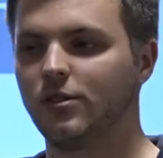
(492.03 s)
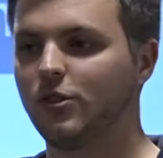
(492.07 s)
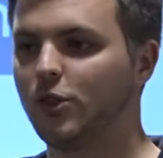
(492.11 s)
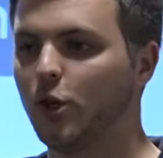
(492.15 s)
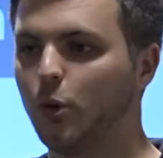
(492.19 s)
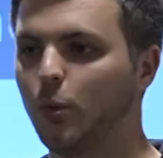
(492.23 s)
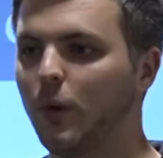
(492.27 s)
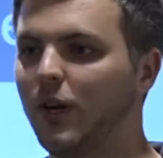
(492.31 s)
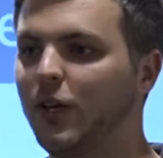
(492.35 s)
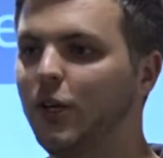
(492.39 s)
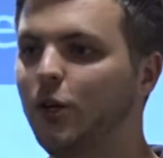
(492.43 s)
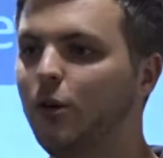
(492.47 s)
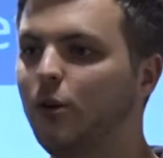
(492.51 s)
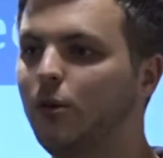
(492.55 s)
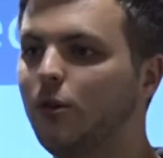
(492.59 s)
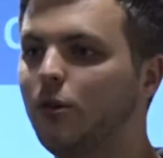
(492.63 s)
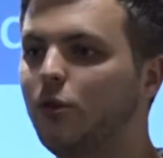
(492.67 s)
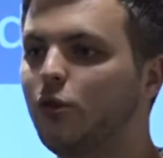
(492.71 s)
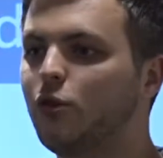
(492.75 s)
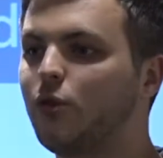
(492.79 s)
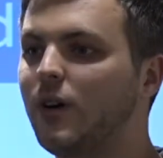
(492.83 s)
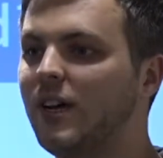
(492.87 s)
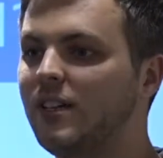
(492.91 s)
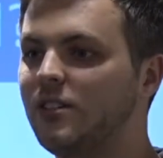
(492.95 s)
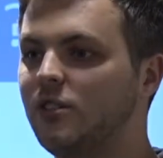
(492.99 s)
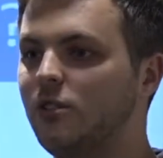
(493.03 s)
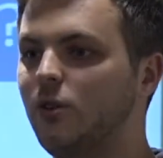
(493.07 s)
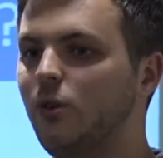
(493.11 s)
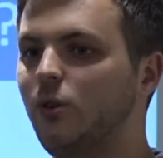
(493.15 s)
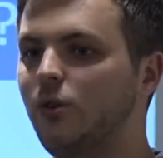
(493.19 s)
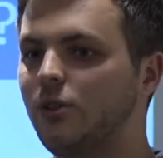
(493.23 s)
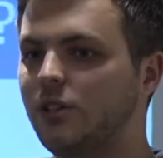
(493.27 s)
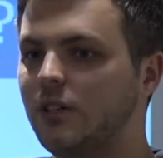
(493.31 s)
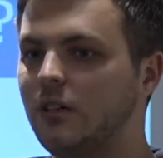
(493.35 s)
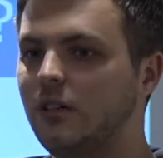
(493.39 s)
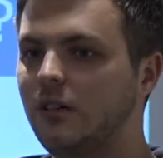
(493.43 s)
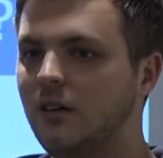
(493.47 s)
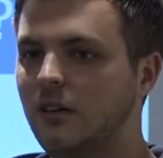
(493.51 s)
So when you create an
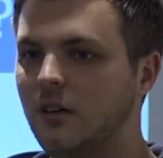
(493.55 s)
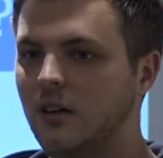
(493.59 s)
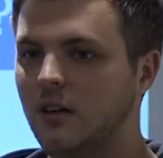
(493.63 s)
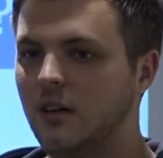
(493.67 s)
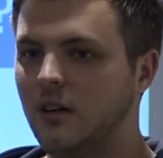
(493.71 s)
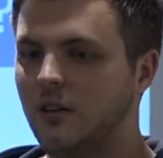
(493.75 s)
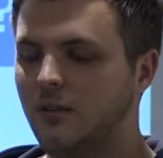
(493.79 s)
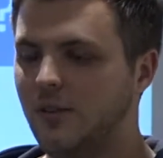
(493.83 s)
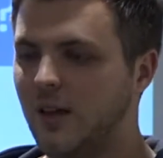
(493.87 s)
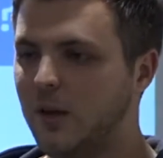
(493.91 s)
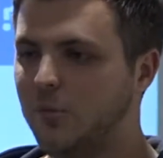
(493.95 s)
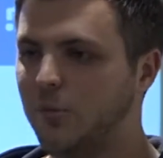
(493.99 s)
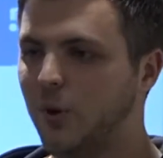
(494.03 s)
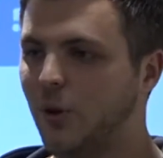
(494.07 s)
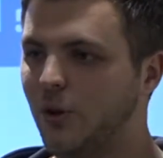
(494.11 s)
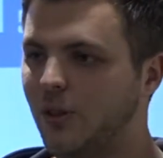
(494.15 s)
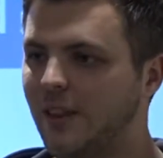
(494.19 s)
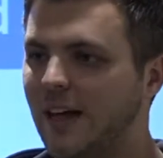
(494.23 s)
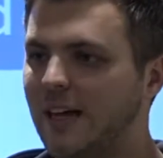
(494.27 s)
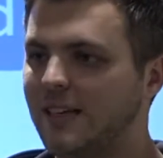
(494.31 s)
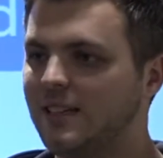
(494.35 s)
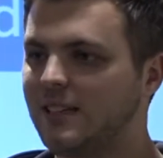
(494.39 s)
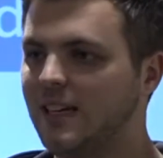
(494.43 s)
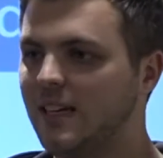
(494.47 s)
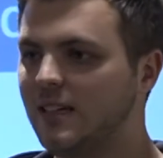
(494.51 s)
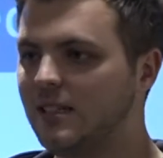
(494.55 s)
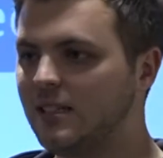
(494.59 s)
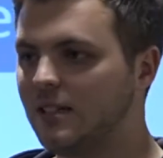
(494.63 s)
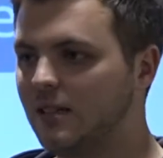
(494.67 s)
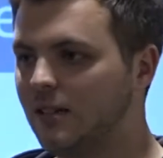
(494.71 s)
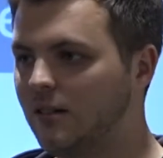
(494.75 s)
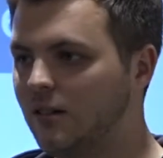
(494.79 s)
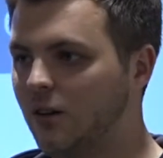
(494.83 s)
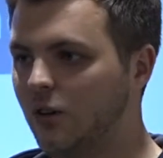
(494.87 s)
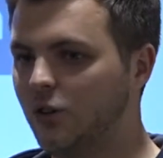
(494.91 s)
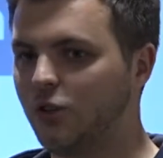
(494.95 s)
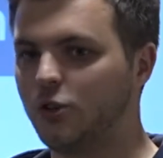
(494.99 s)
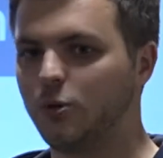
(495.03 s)
order, they put that data
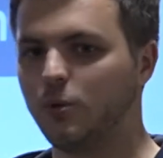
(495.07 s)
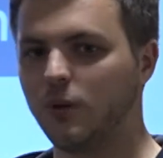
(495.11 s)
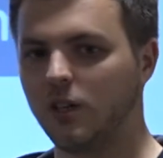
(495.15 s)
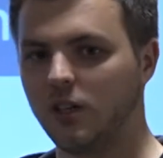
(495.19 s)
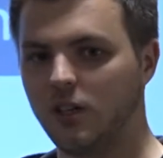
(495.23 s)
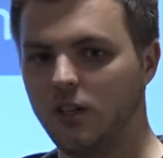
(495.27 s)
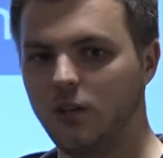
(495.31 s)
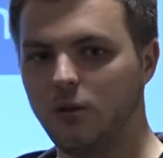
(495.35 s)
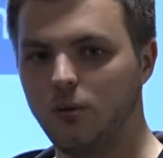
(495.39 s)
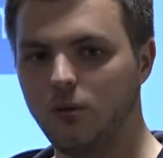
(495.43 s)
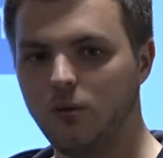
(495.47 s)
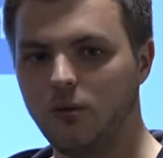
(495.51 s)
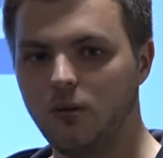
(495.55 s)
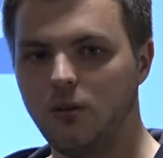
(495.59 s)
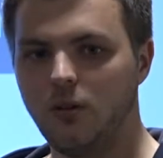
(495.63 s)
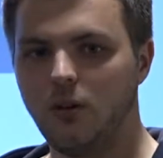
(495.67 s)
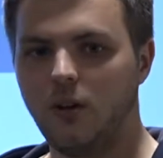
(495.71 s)
onto a queue,